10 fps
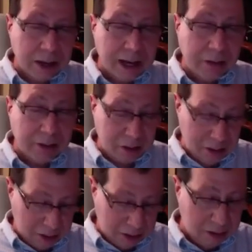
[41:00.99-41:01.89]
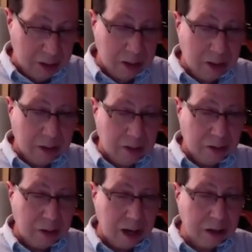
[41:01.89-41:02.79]
heterogeneous.
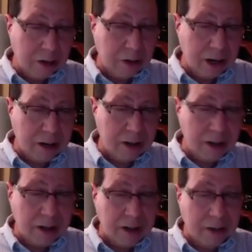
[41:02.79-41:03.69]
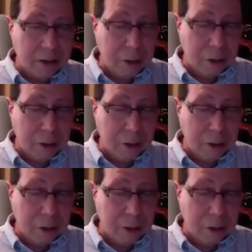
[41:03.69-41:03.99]
So I can create a